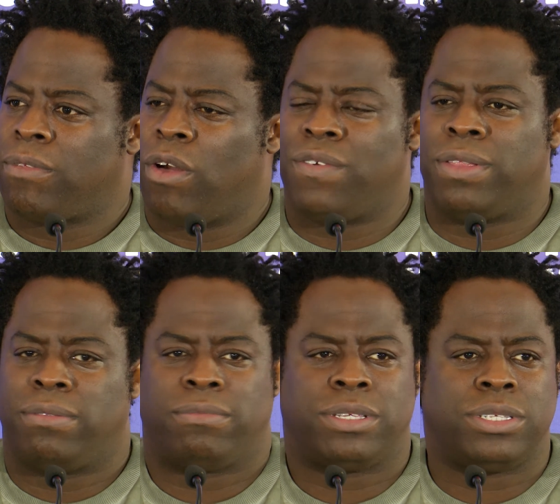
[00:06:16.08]
of a
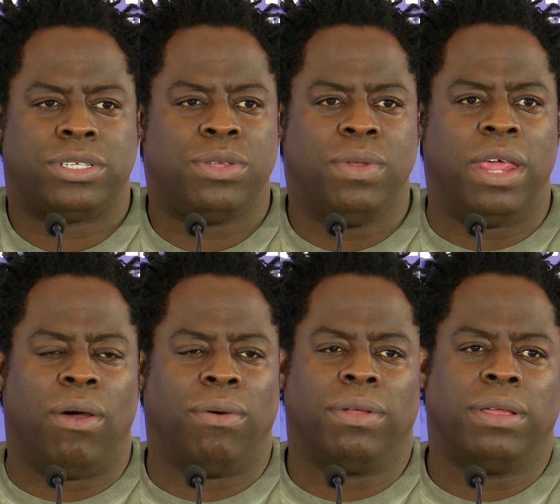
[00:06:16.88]

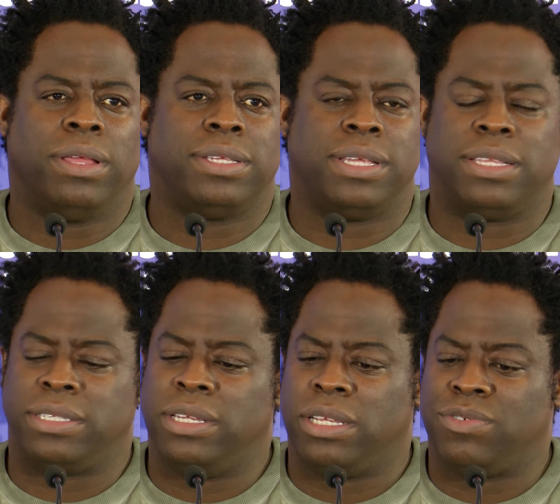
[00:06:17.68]
studio? It's, it,
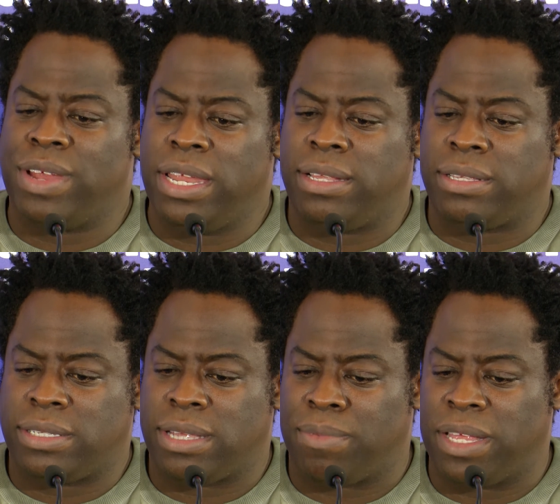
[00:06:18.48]
you know, it's really
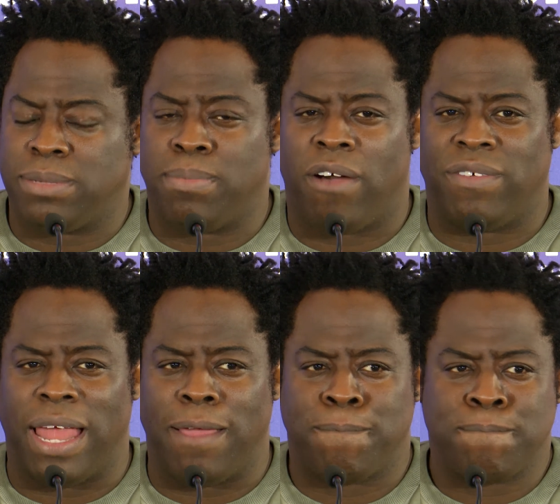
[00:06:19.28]
something to marvel
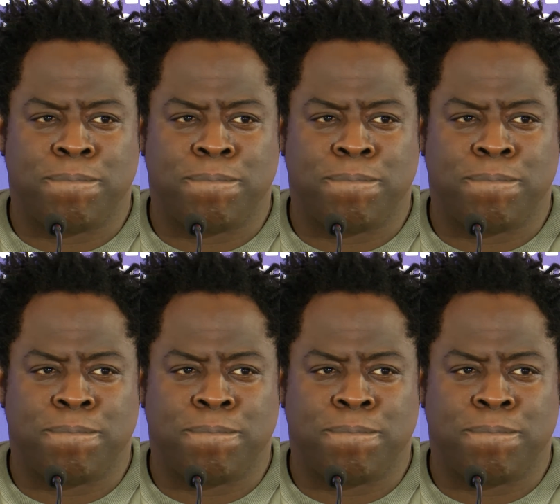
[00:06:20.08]
at.